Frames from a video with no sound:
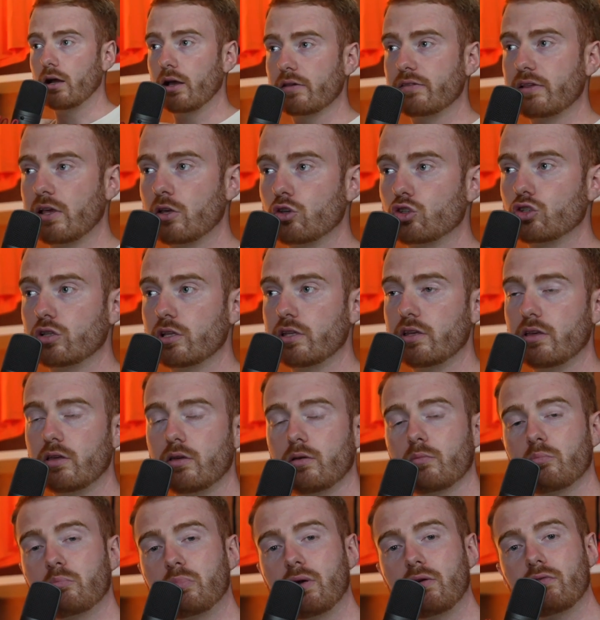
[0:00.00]
essentially
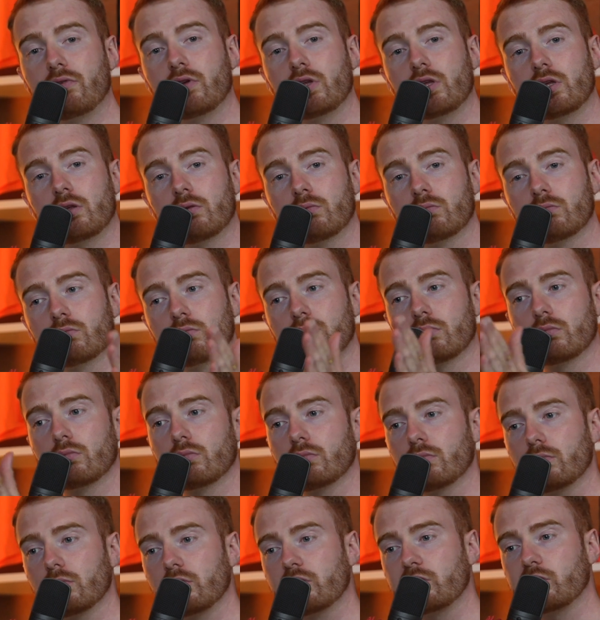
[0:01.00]
pivoting
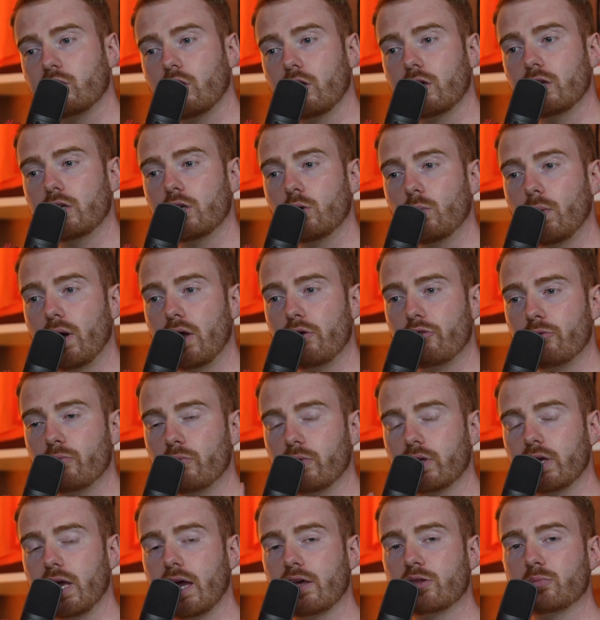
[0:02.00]
slightly away from the
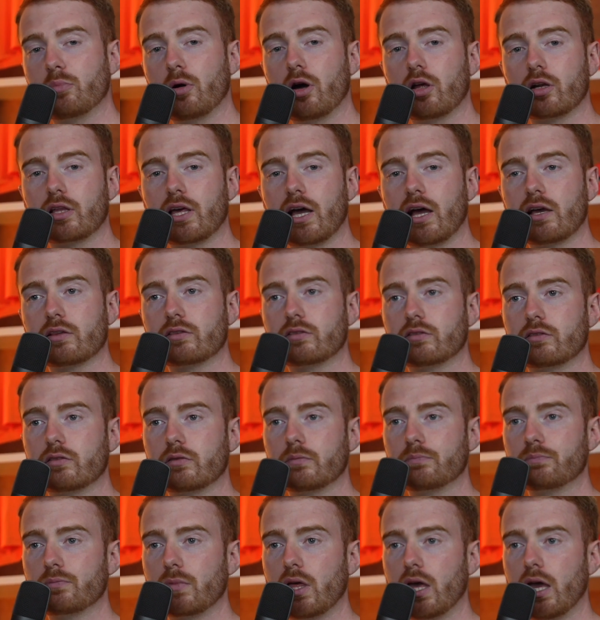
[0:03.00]
guest podcasts
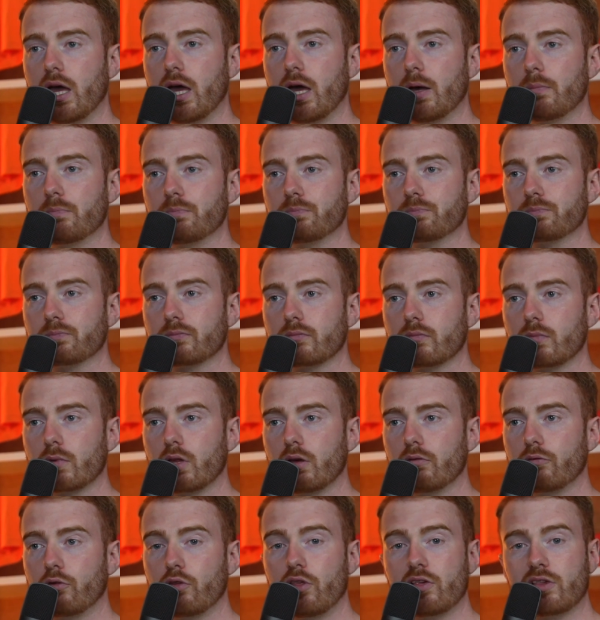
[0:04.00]

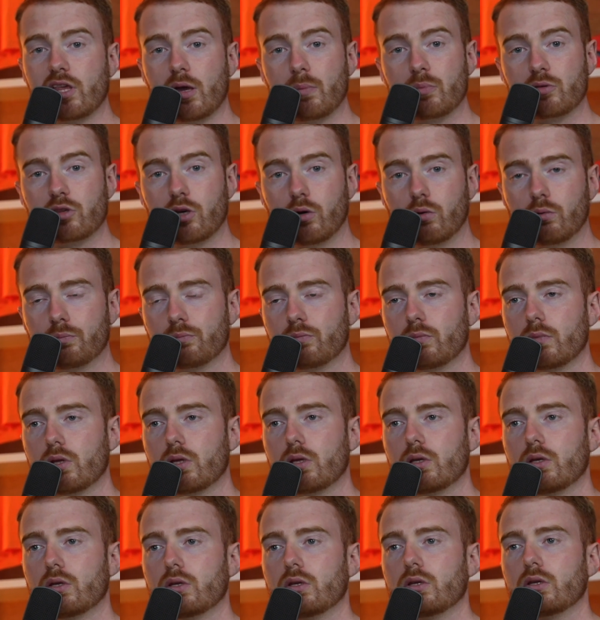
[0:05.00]
for this episode.
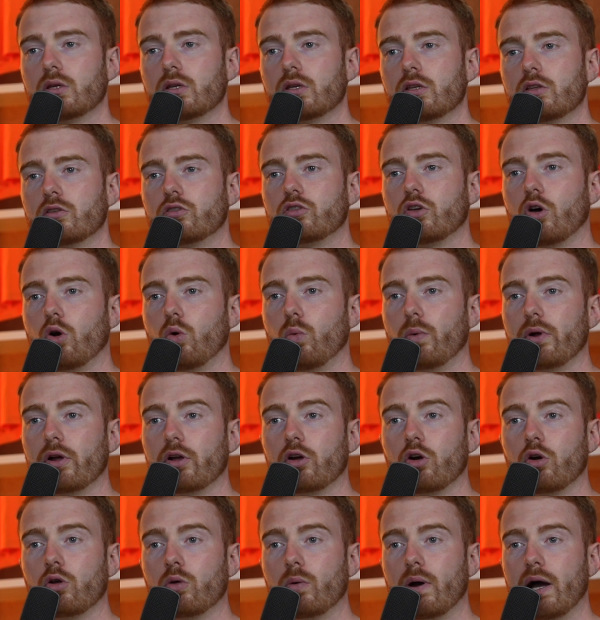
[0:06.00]
So we're
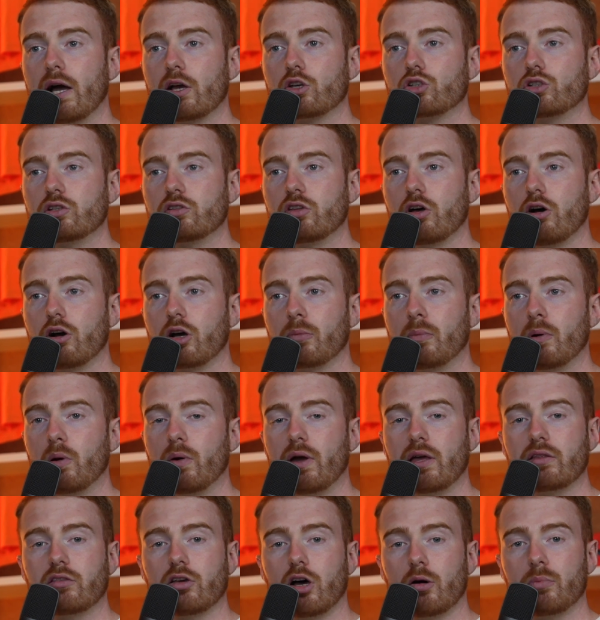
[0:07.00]
going to actually talk about
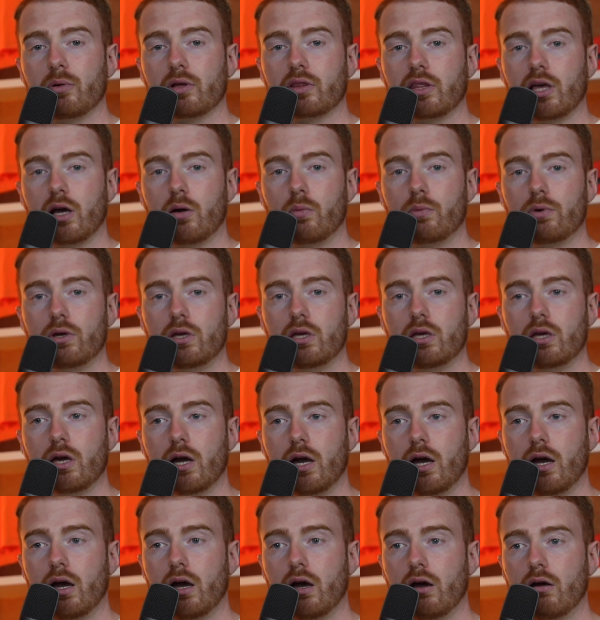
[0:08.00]
a topic that we
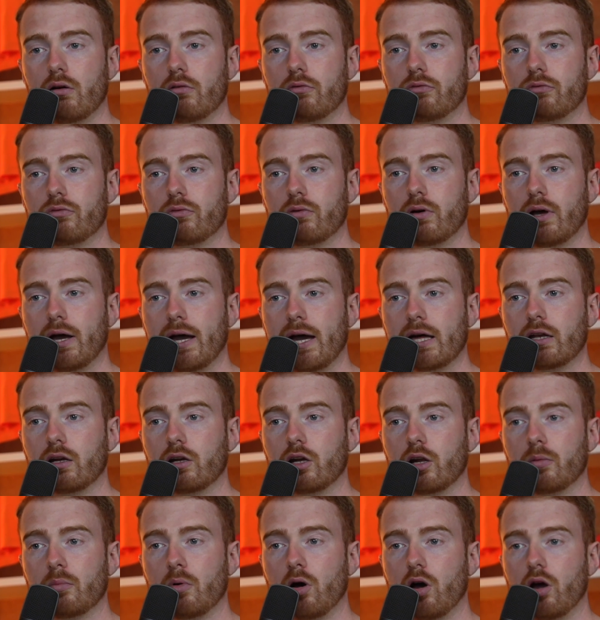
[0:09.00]
have had on
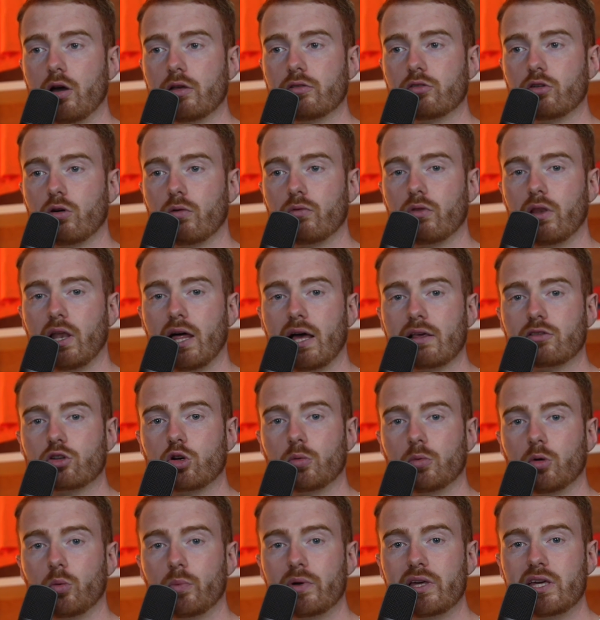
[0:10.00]
our minds over the last
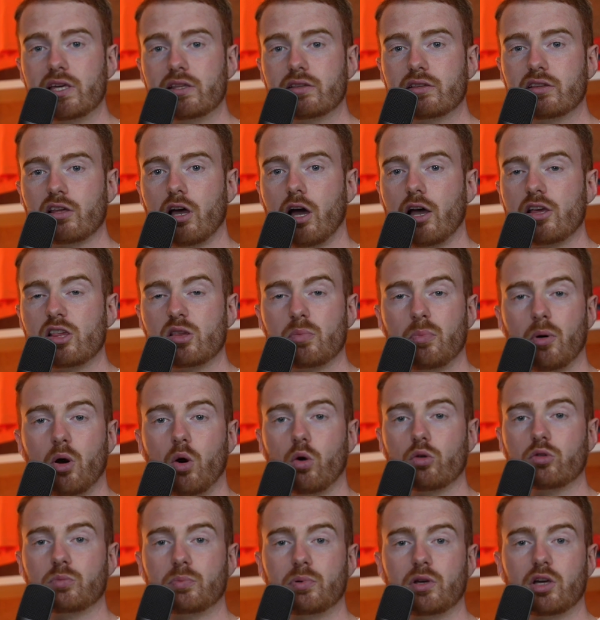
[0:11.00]
couple of weeks. I
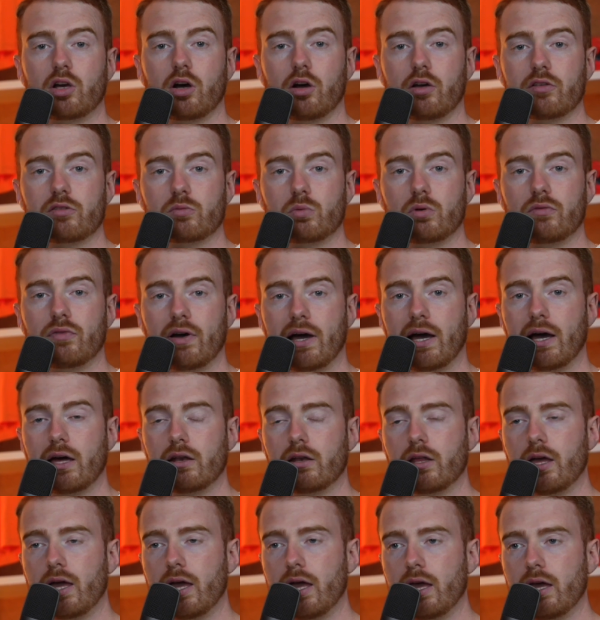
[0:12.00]
suppose because we've had
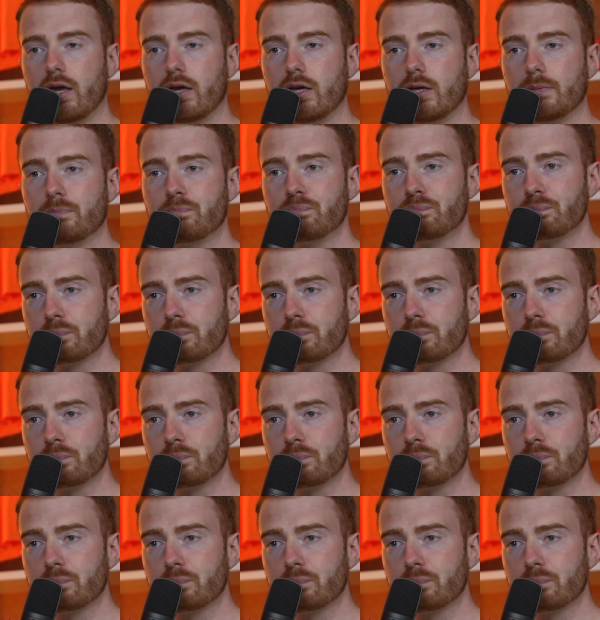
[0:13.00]
a